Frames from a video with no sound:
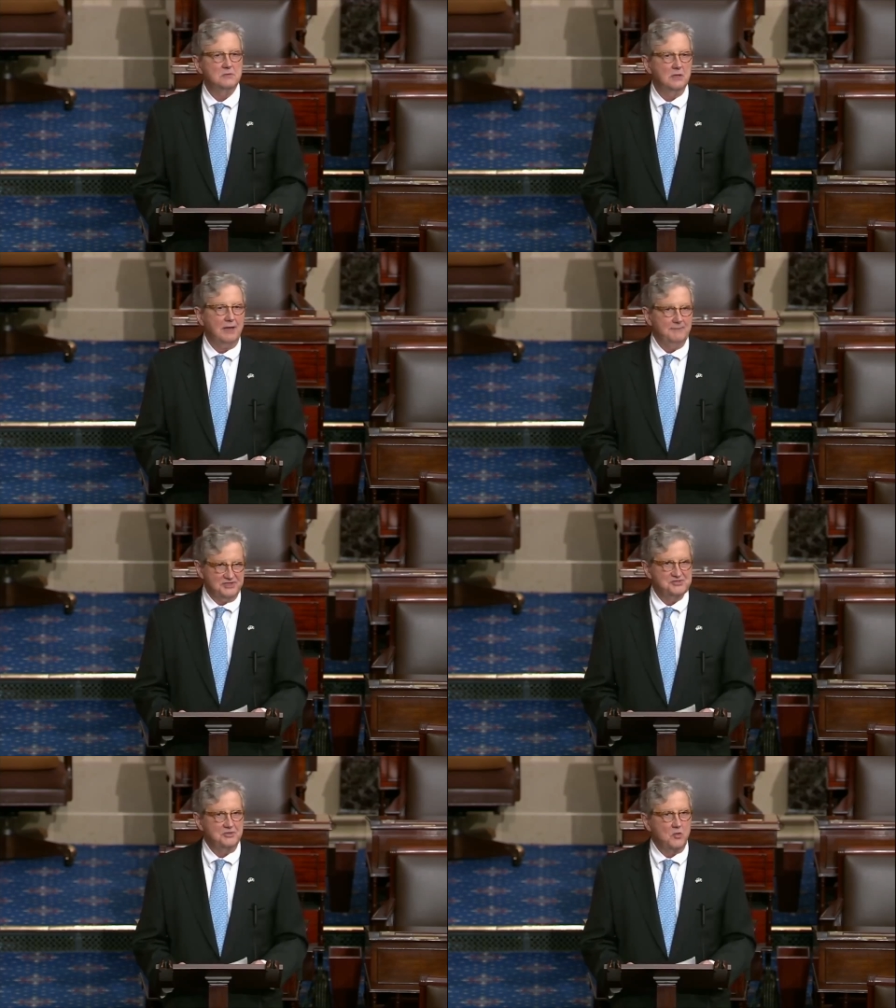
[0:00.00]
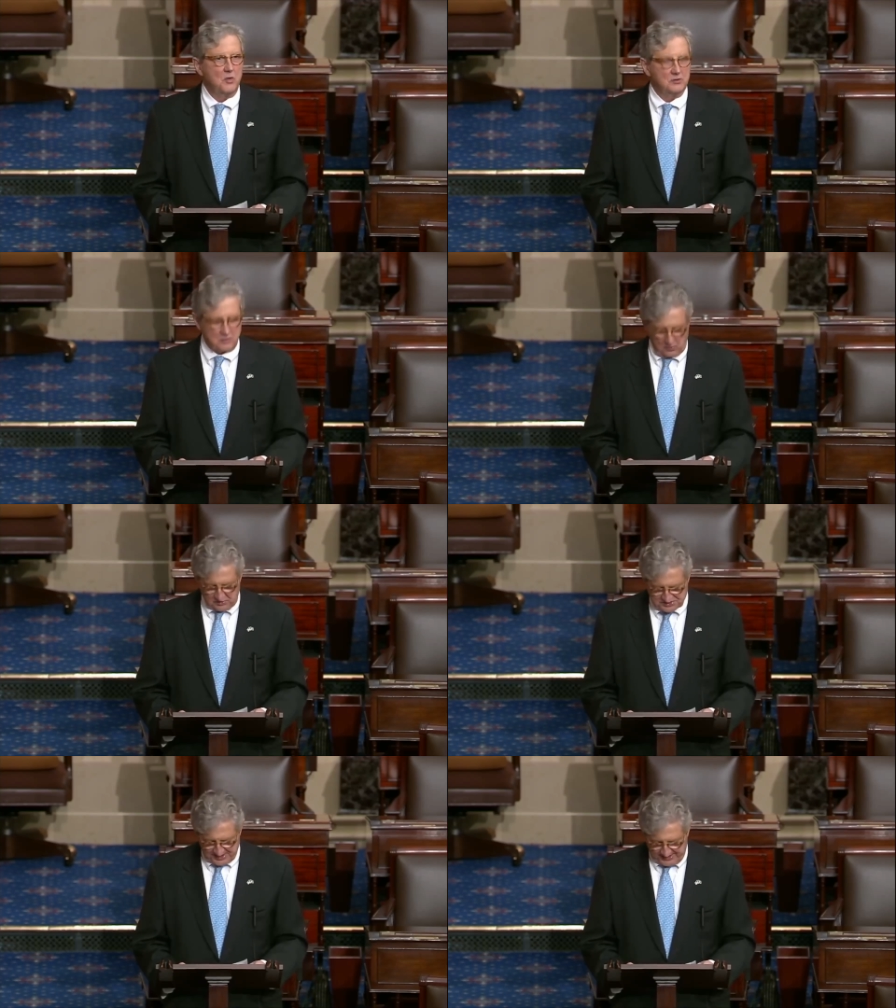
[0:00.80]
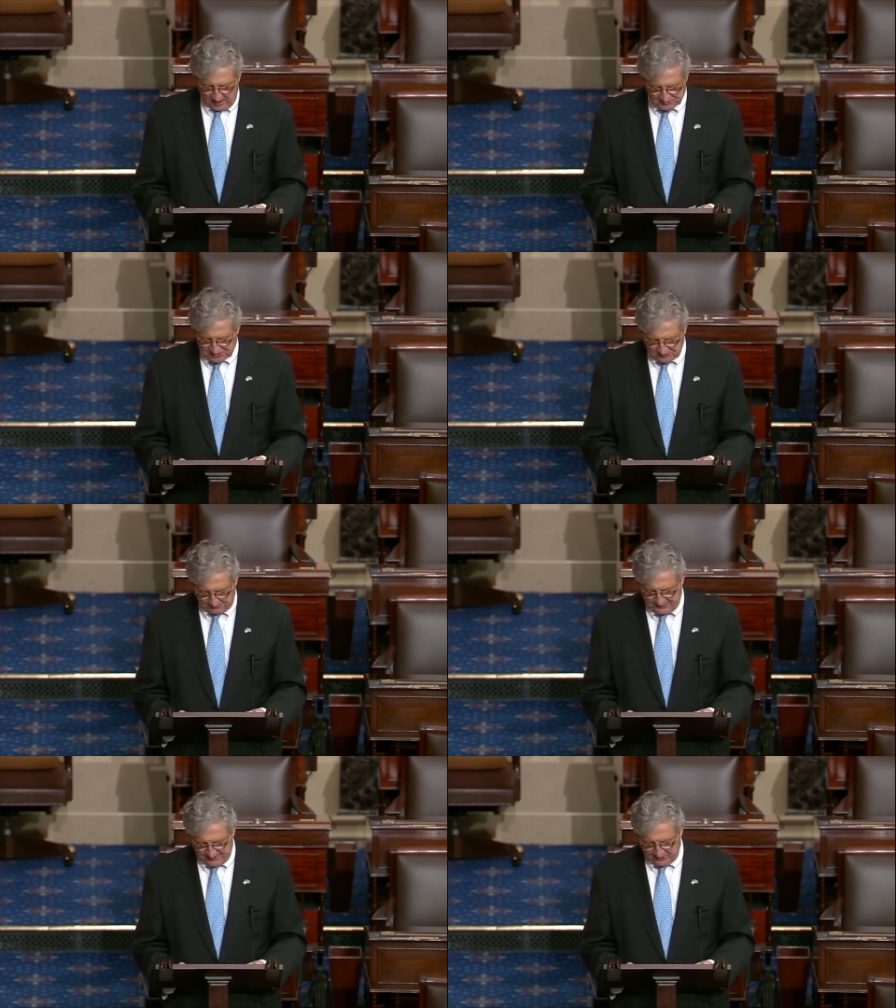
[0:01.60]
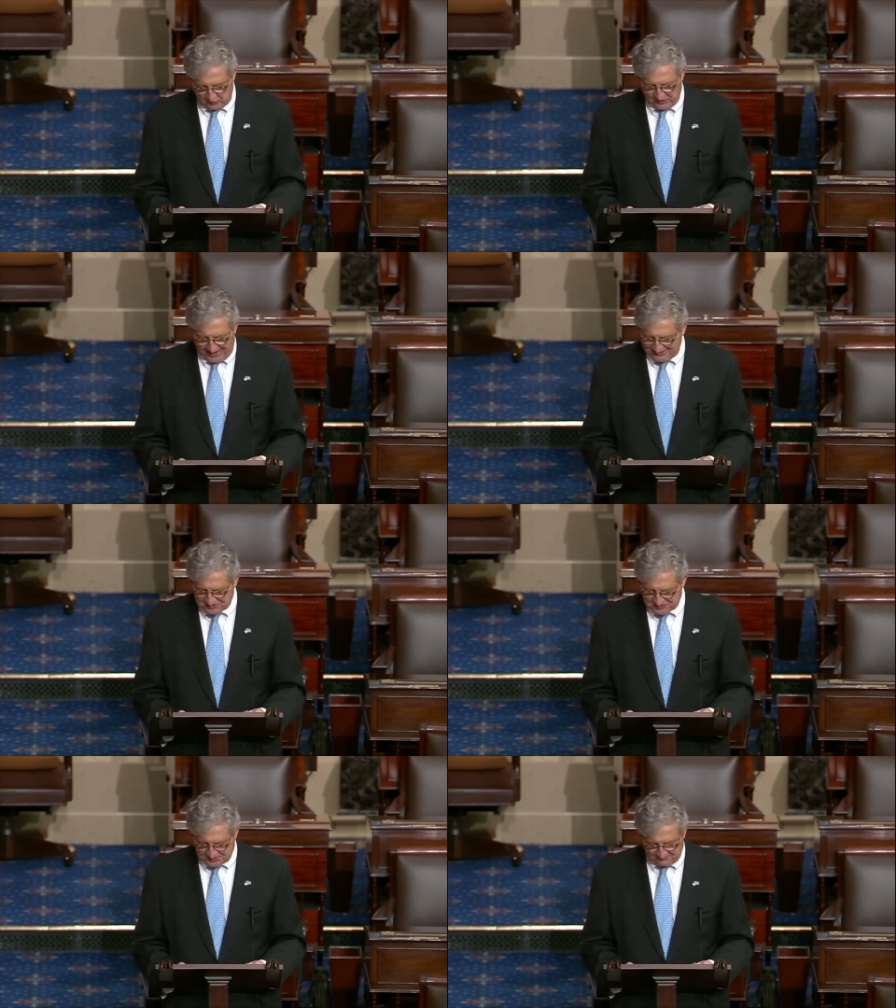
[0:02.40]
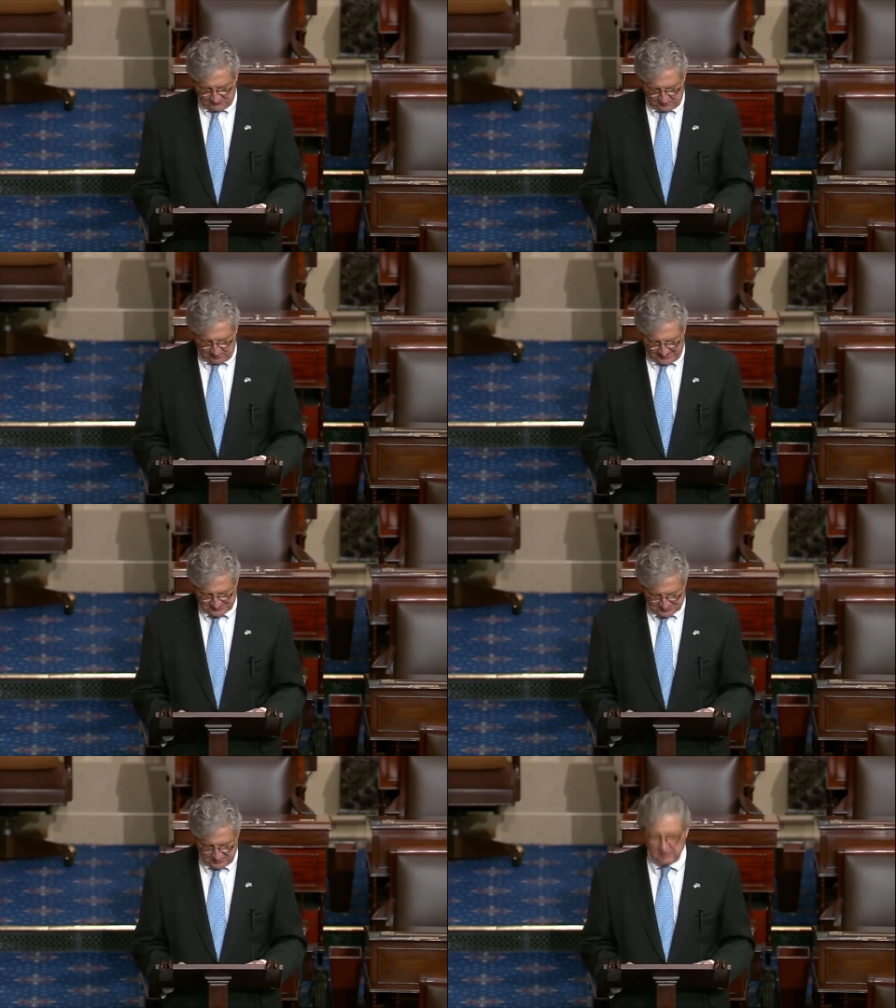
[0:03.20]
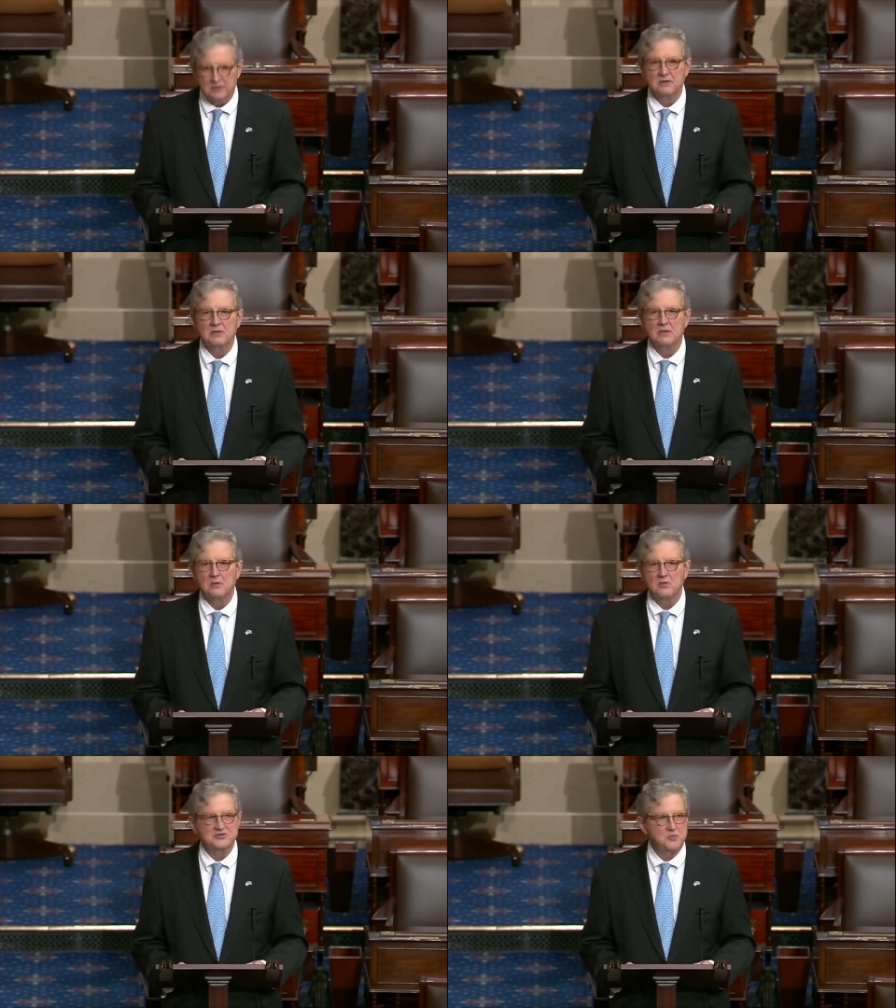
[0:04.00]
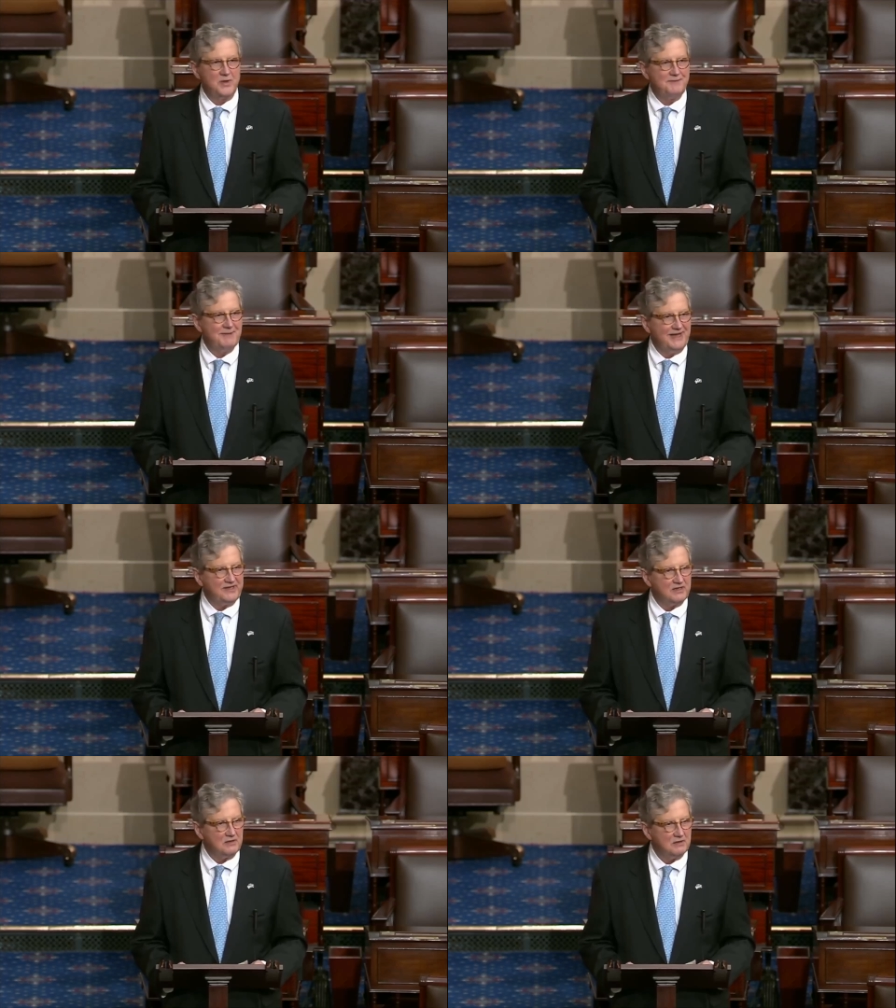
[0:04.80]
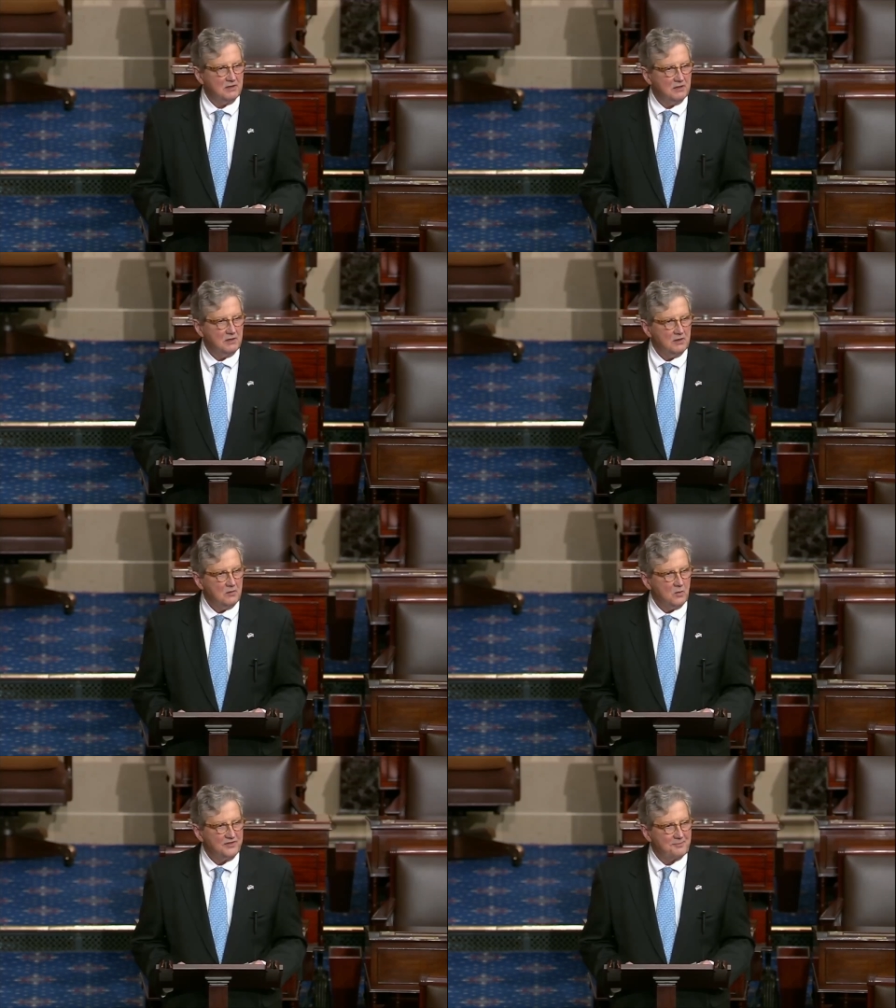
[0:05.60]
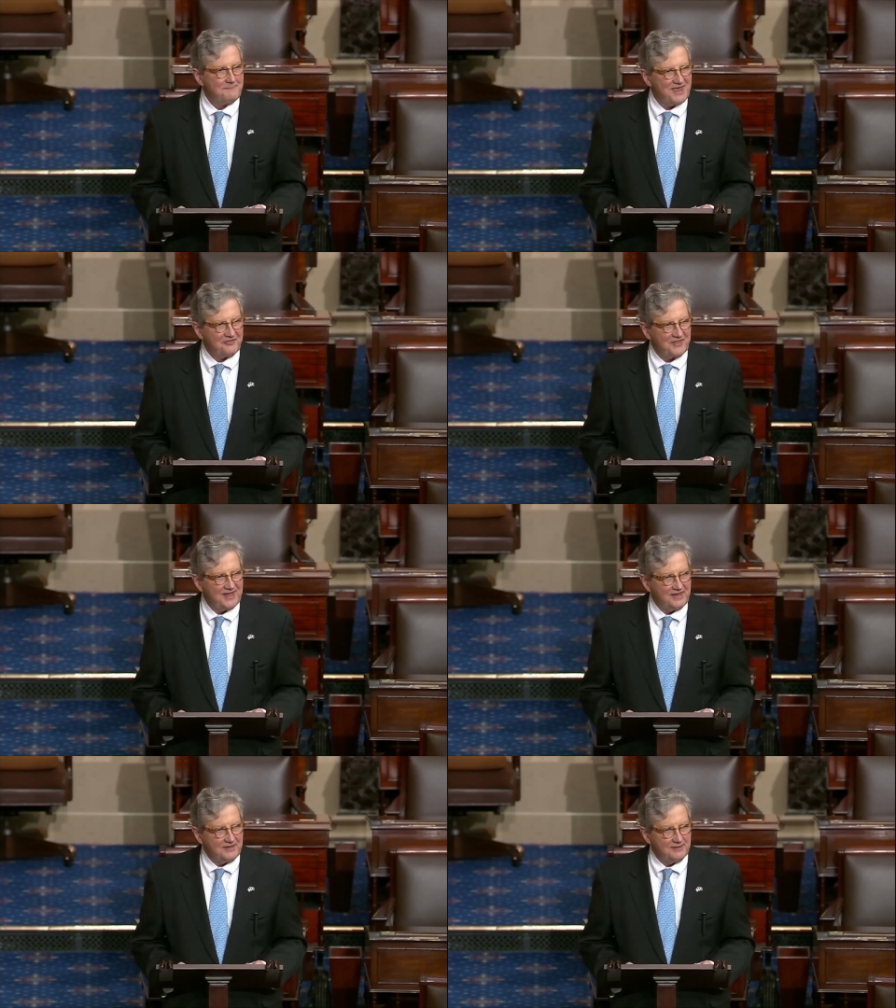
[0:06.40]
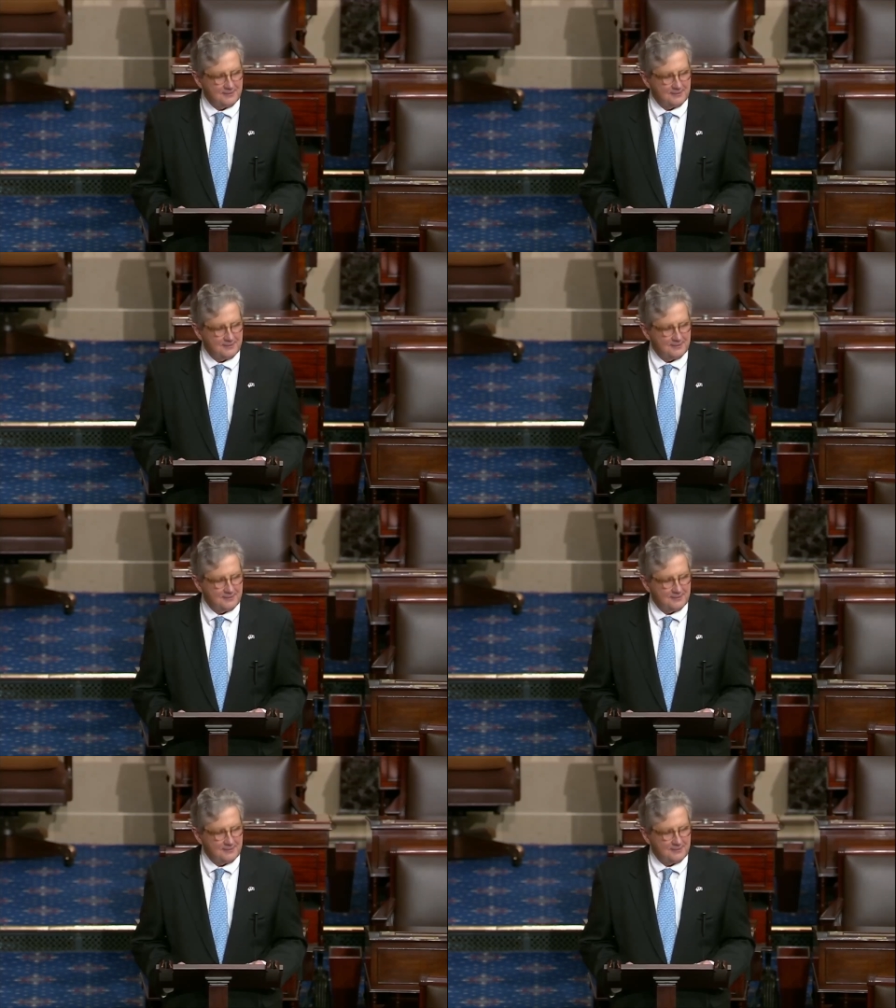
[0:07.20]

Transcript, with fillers: I mentioned corn growers. They also depend on nitrogen fertilizer, which we make with methane.